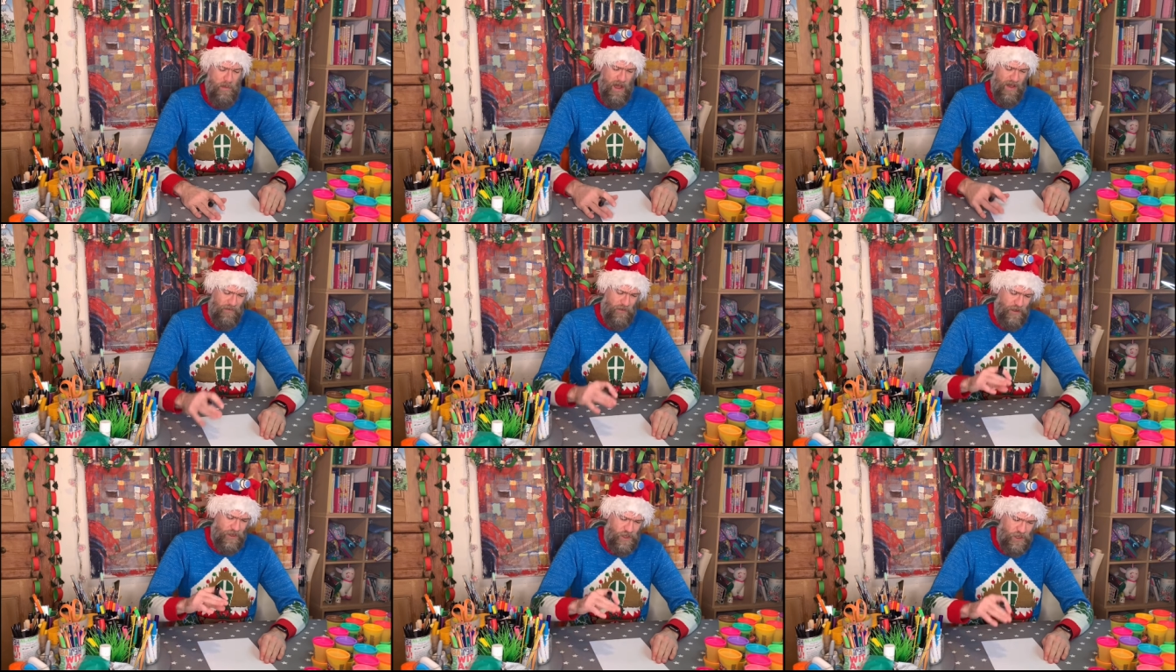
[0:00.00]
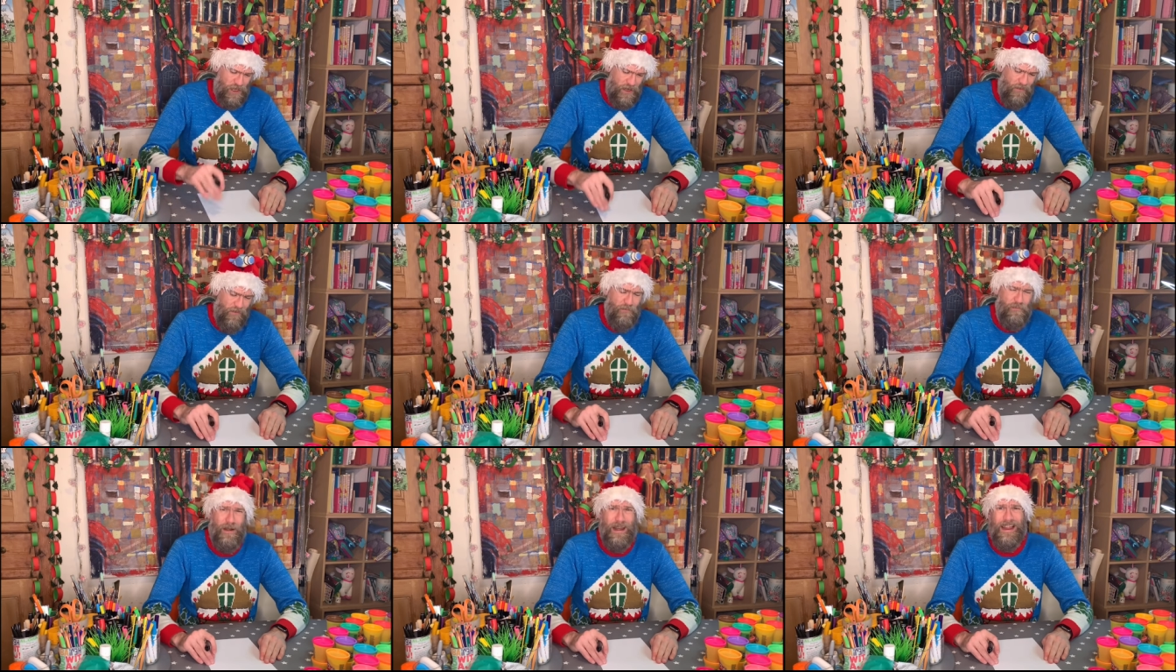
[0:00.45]
I've got a sheet
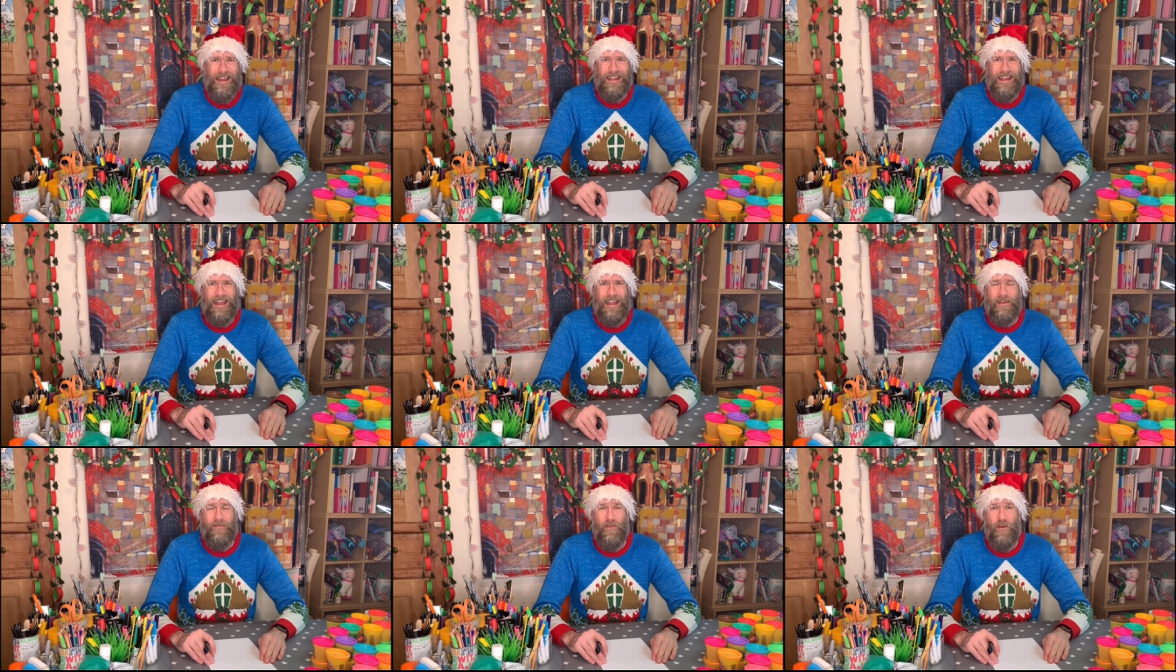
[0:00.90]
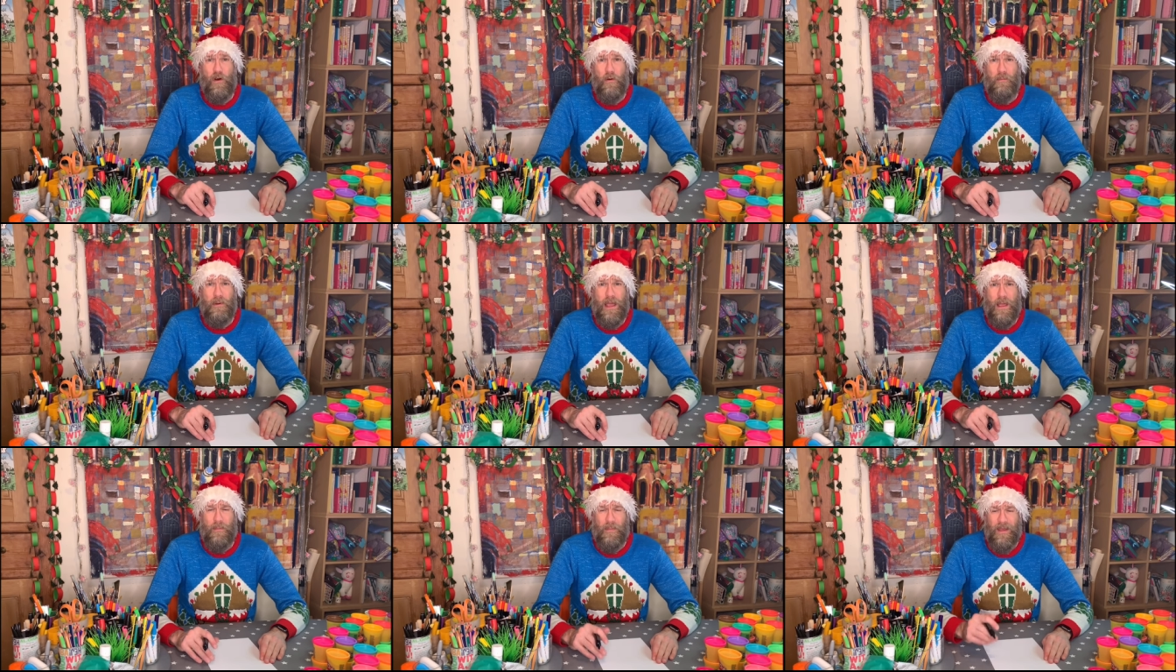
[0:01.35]
of plain A4
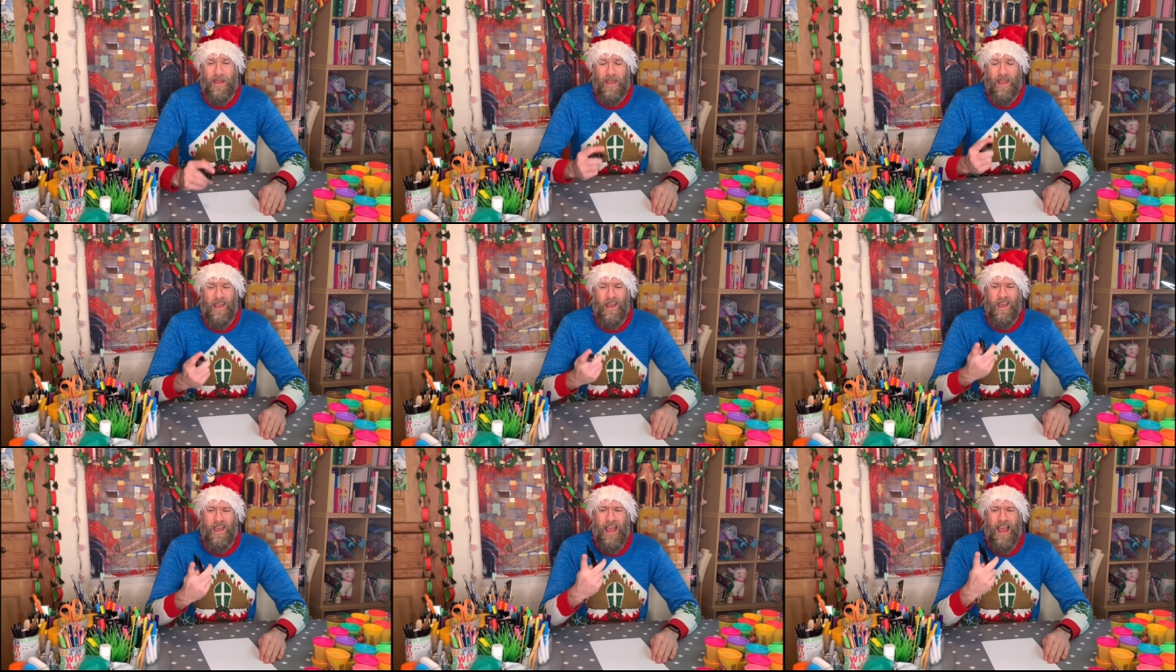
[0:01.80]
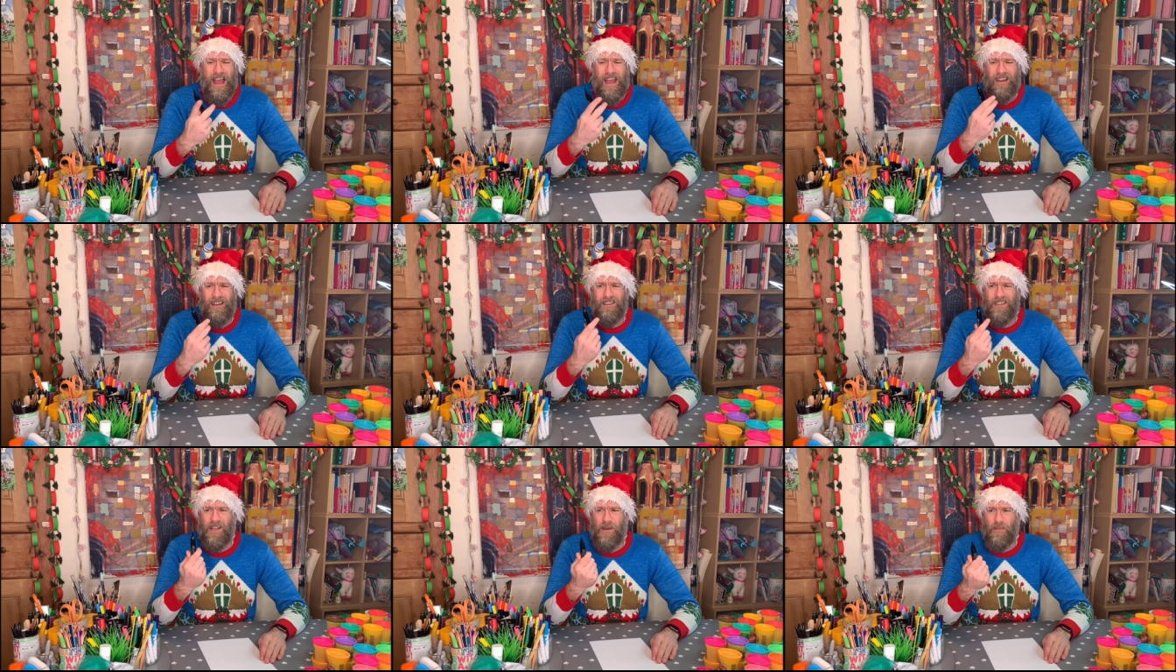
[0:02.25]
paper here
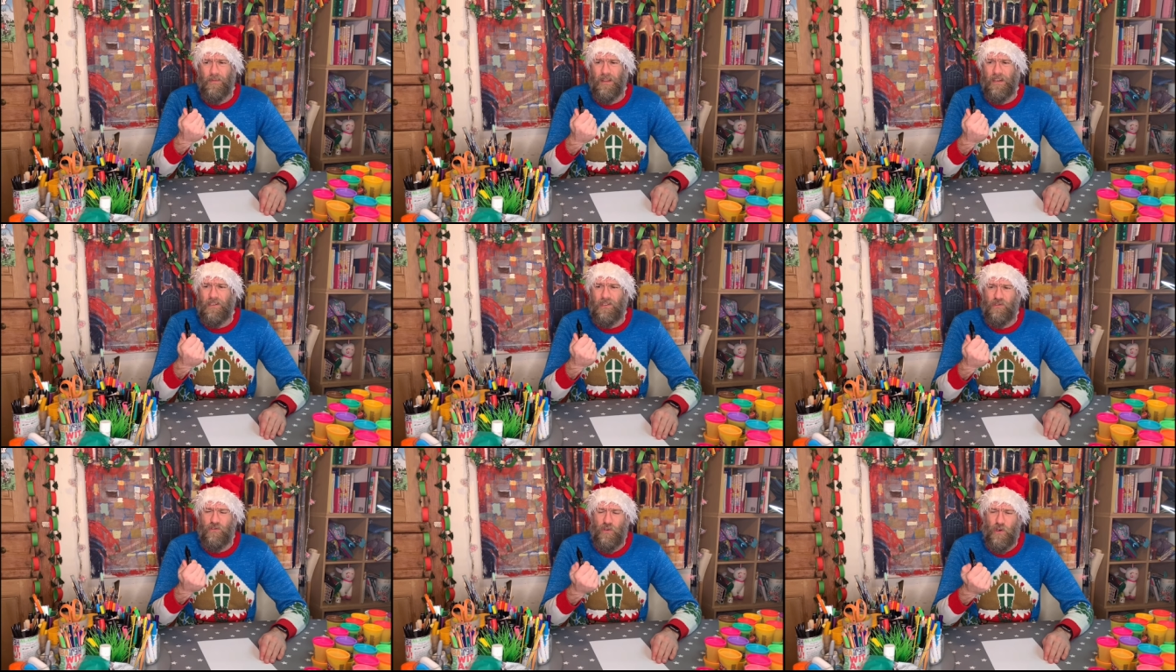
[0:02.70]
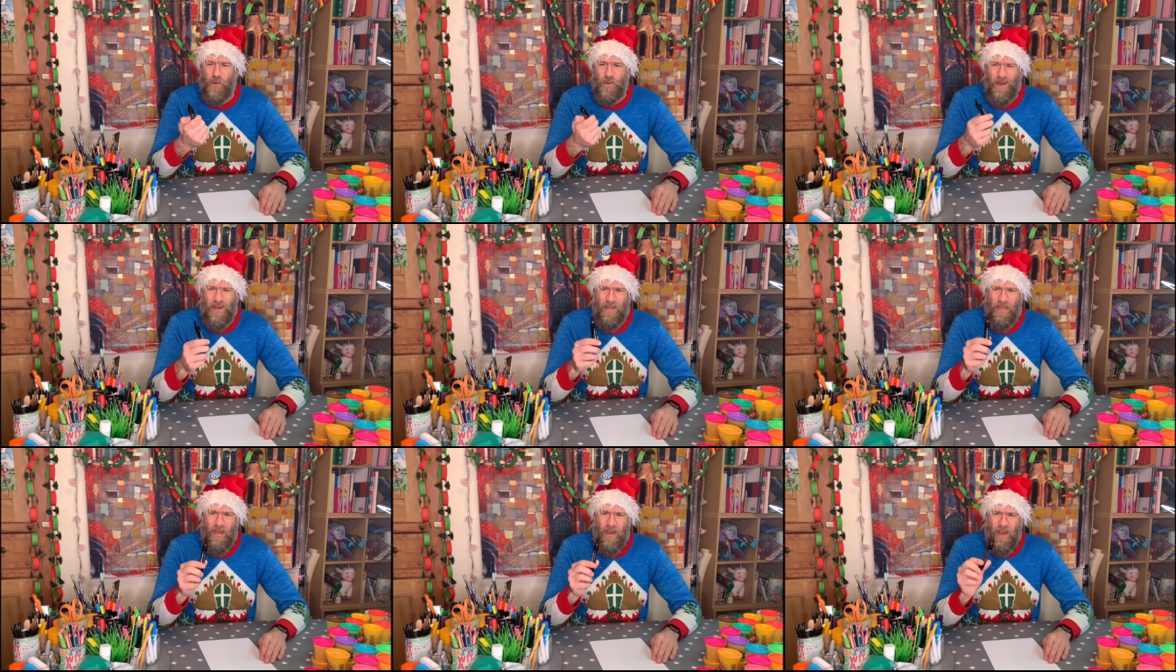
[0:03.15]
and something to draw
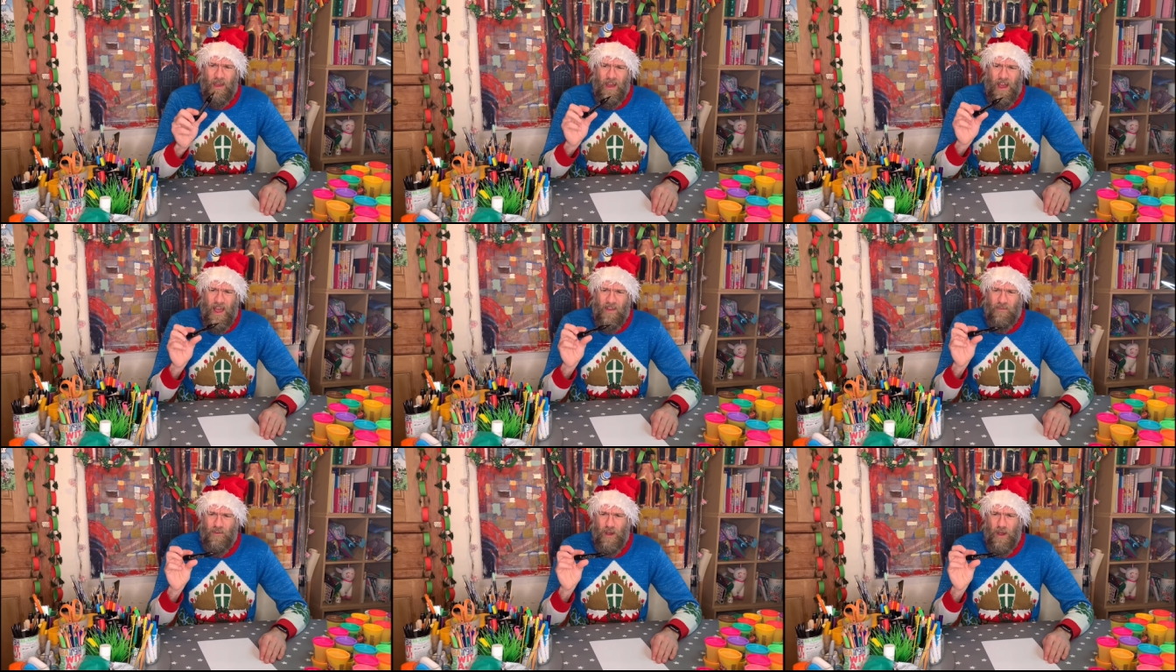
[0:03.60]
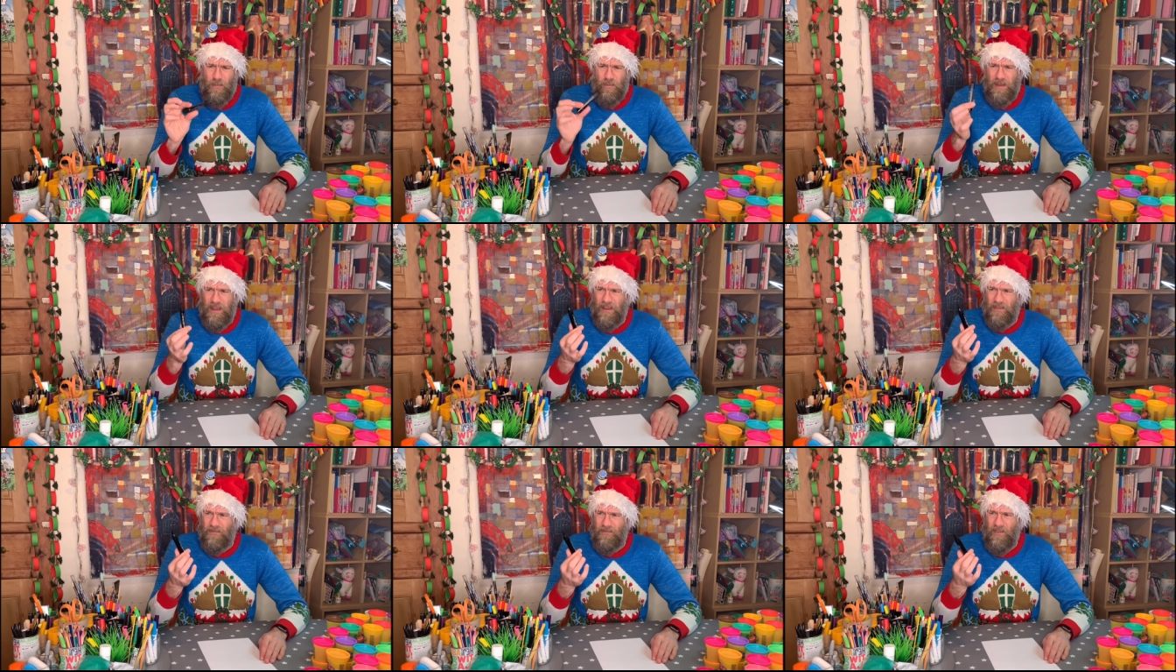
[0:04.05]
with. I've got a
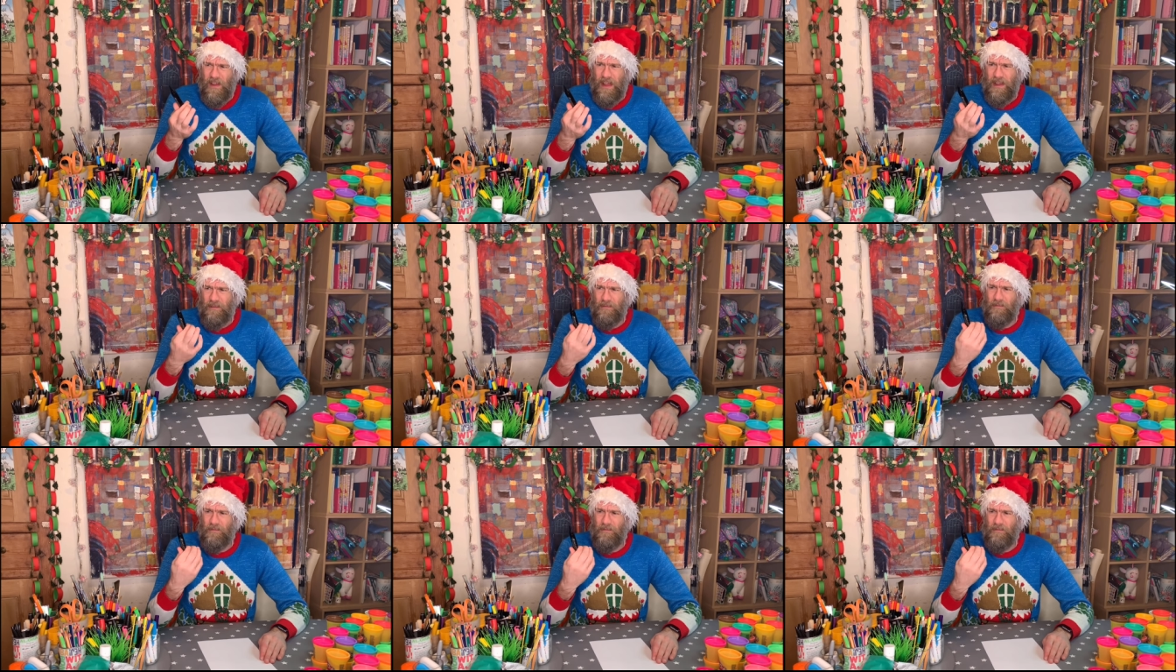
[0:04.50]
big fat